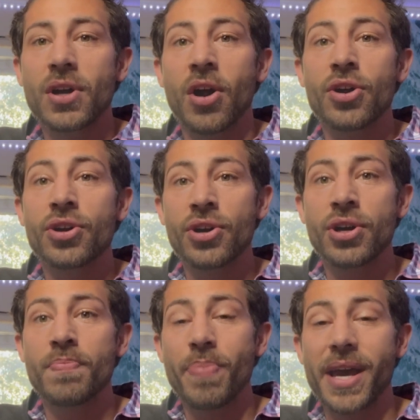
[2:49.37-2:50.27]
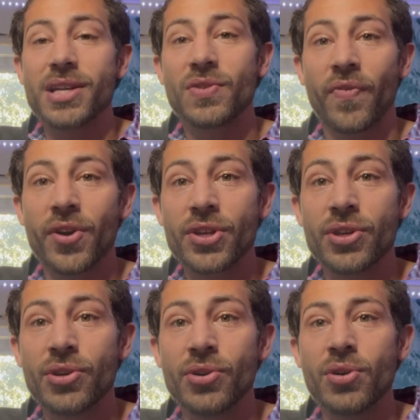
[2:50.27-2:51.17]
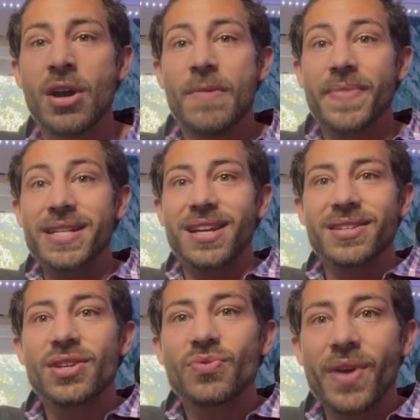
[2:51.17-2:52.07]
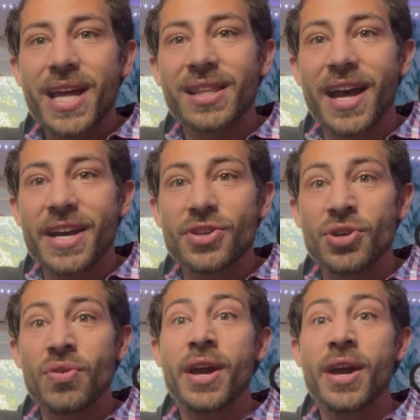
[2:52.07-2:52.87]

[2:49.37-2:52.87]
are good pace for you that doesn't redline you,